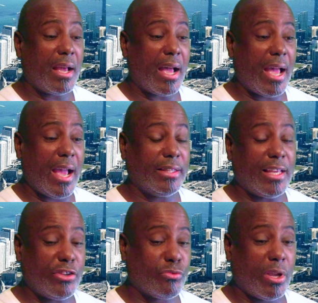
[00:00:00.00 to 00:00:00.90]
I had
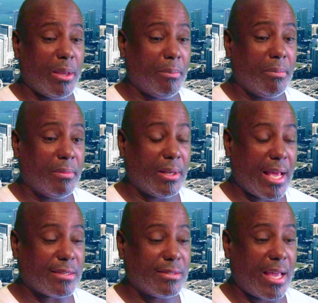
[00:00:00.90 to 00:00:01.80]
that dream
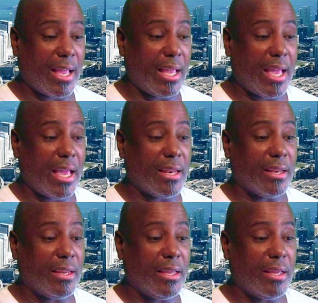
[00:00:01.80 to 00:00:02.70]
last night,
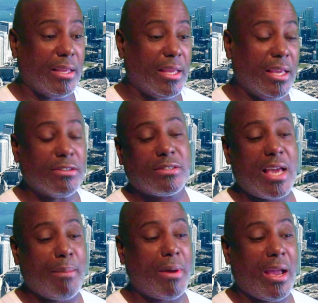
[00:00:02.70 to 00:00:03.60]
and each
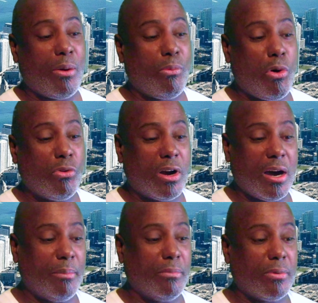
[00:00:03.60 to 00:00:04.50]
time I woke
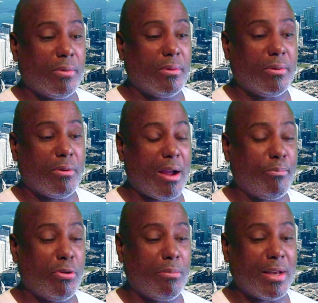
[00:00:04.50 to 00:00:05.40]
up or
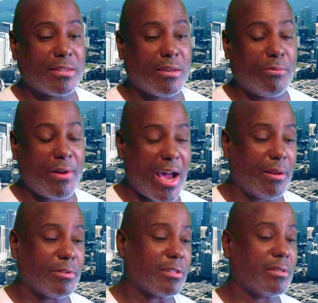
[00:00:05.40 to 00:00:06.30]
I pulled myself
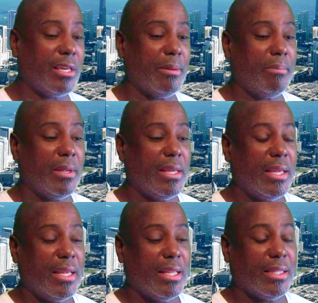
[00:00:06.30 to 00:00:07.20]
out of the sleep,
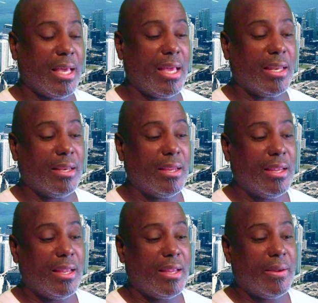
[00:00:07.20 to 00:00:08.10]
then
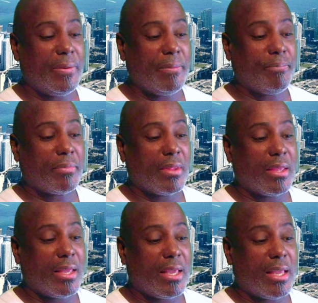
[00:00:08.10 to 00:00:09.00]

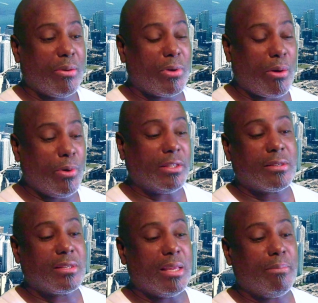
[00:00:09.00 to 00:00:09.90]
when I went to
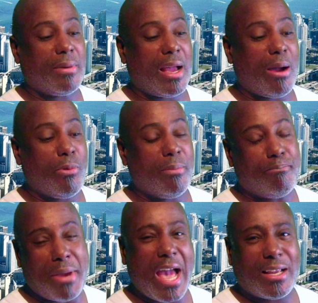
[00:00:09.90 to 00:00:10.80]
sleep, I
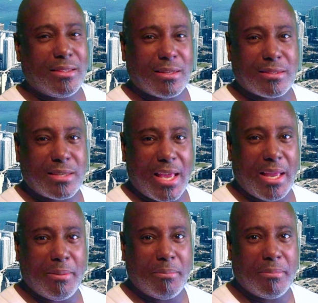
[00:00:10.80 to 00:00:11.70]
went back into the
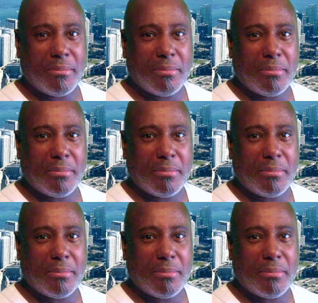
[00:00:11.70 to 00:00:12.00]
same